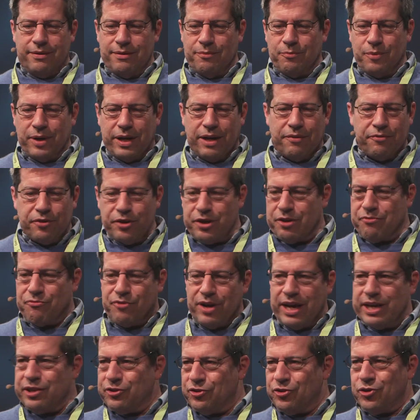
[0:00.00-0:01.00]
whatever
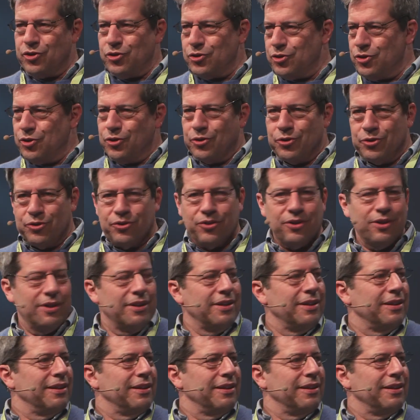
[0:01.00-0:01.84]
device you use